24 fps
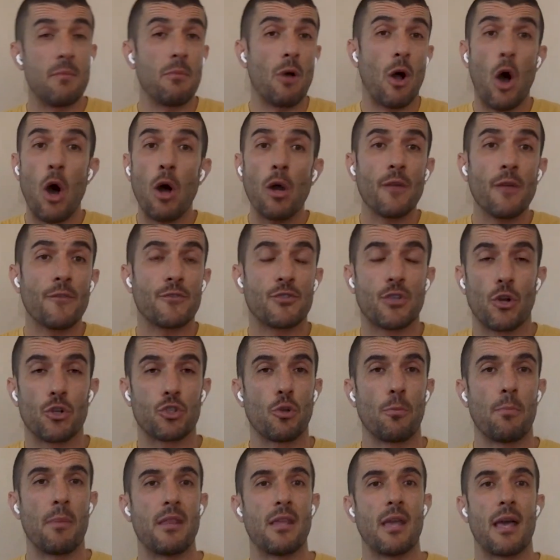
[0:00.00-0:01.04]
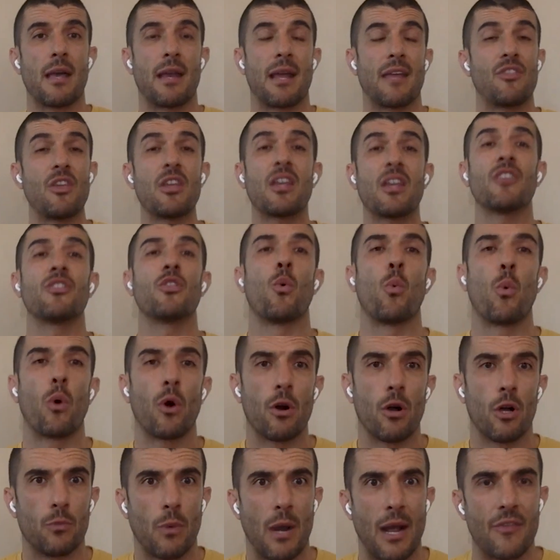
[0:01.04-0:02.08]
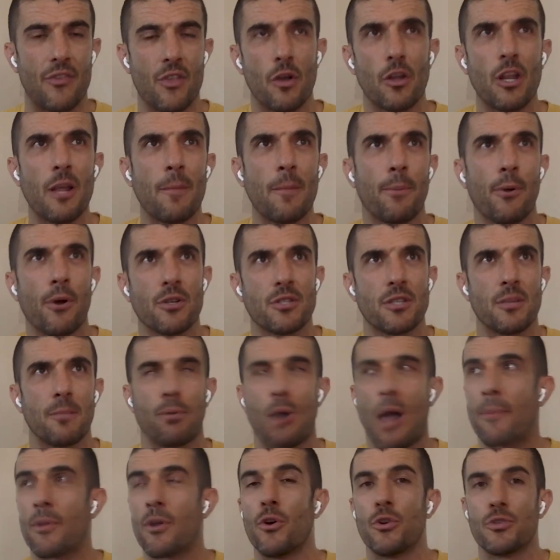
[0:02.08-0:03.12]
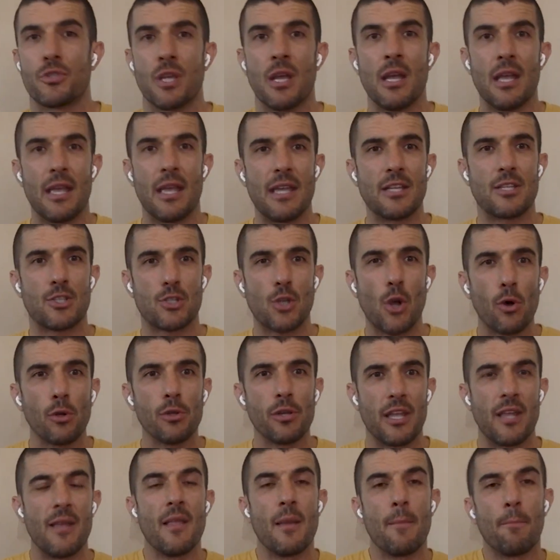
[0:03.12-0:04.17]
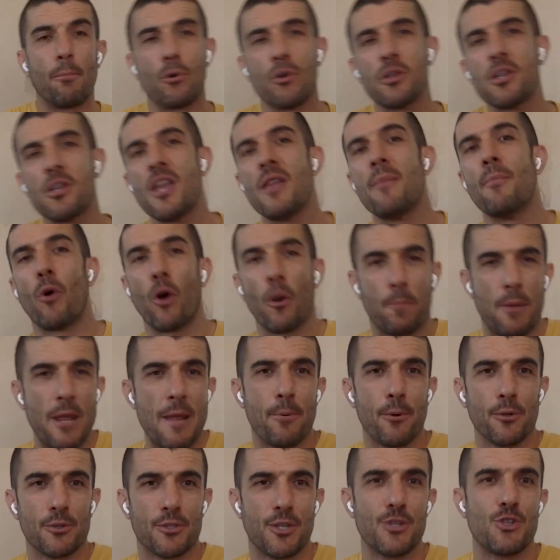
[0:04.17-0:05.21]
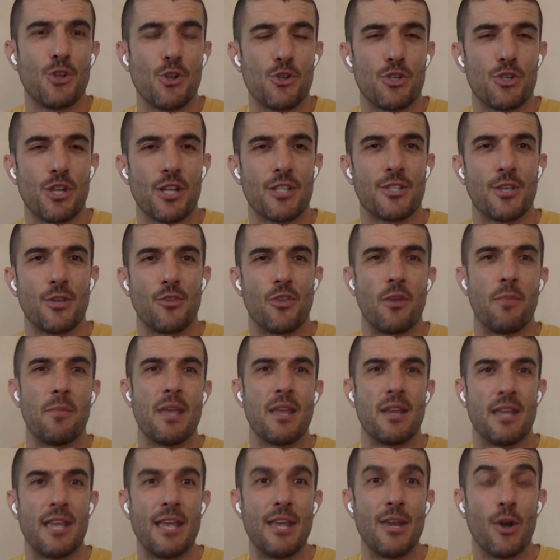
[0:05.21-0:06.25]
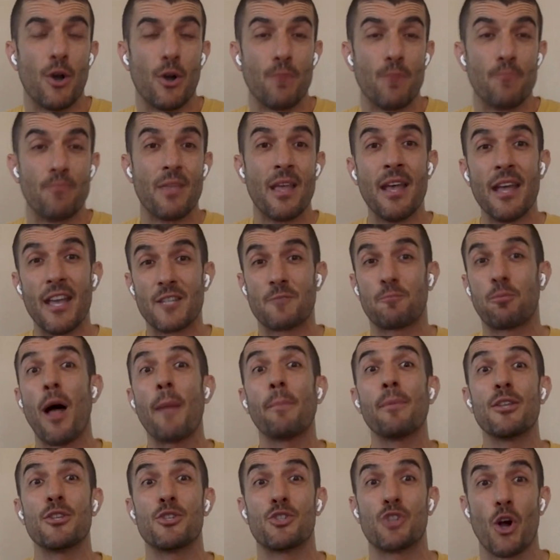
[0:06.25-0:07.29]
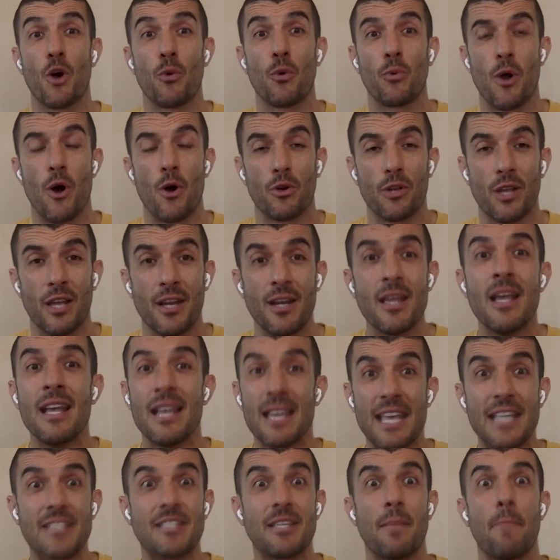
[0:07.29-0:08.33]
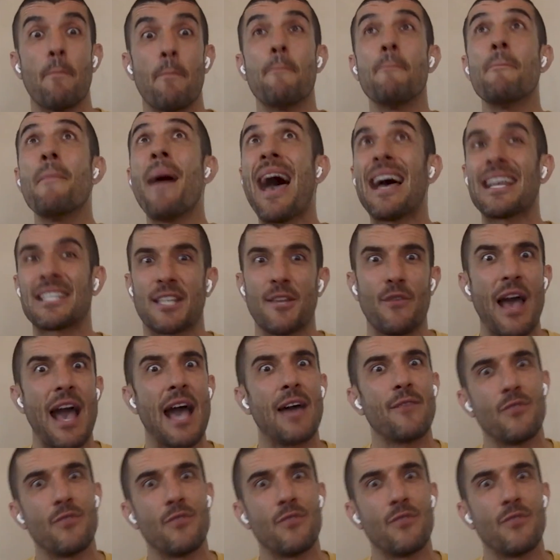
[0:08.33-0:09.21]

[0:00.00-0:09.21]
in all of social media and I think in the world, right? The only person probably who's solely bringing more people to jiu-jitsu than me and Hidon is probably Joe Rogan. He's a massive